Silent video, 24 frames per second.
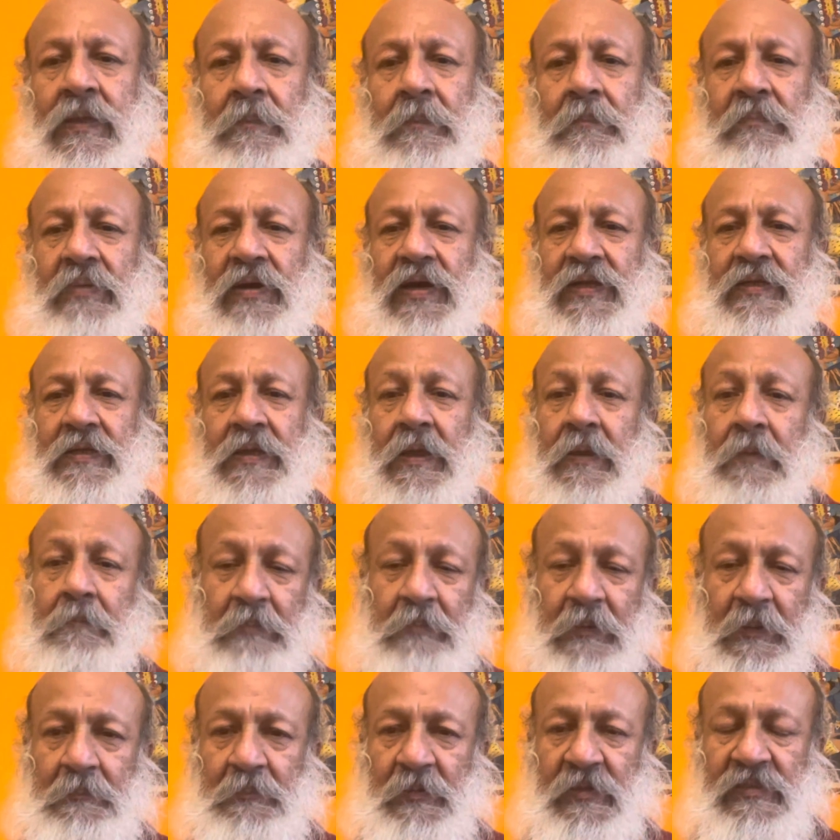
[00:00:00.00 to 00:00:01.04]
But
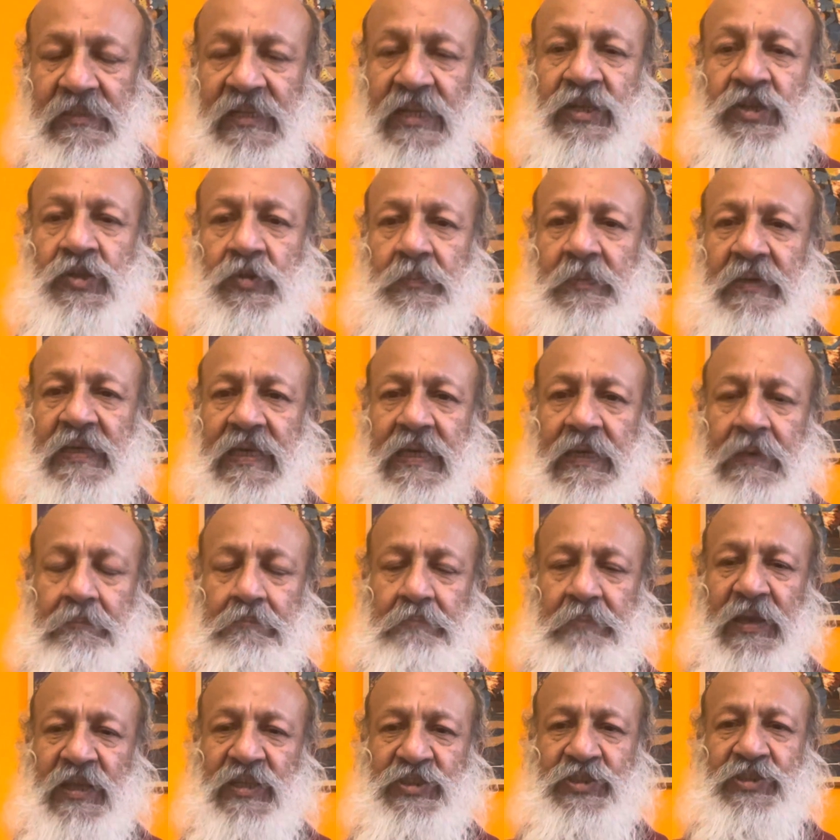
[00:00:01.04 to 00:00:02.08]
people tend to be
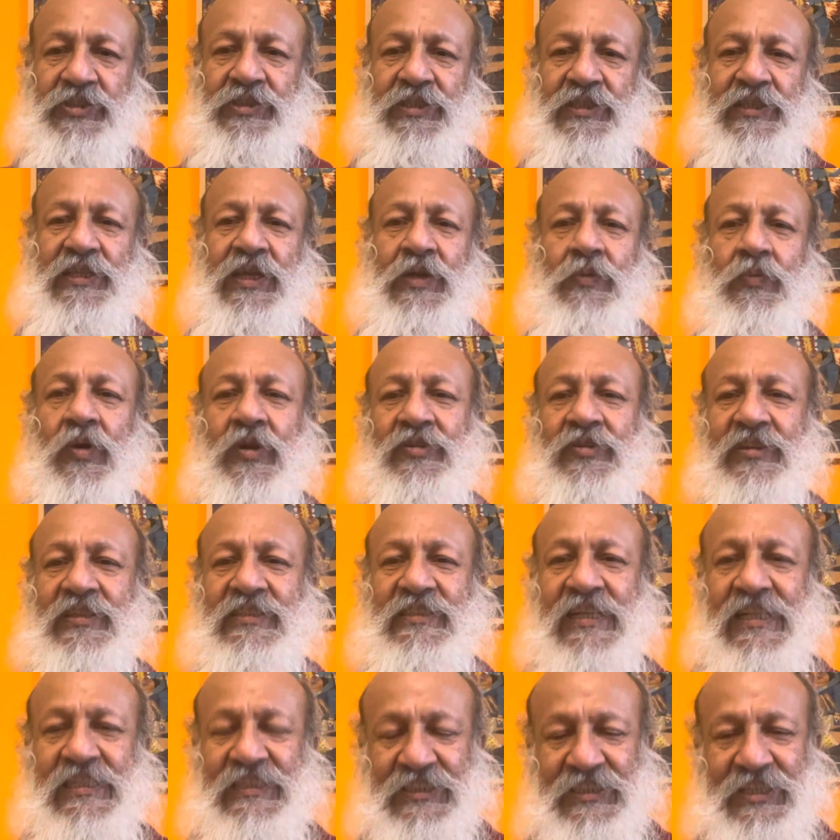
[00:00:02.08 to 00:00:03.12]
impatient. They want
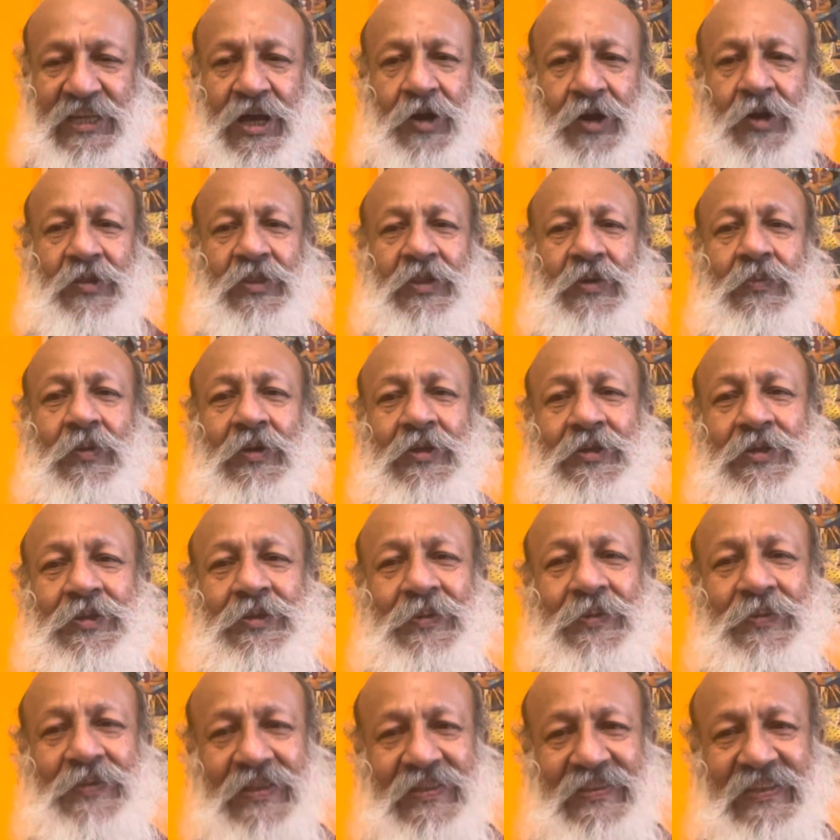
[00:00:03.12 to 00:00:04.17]
results now. They want to
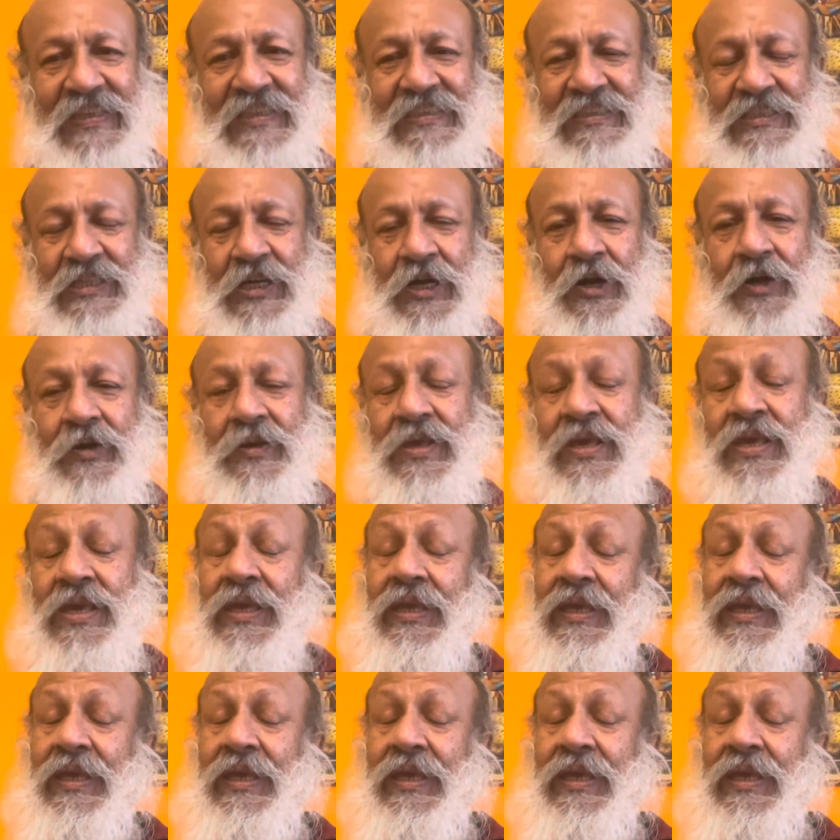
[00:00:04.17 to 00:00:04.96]
do the things now.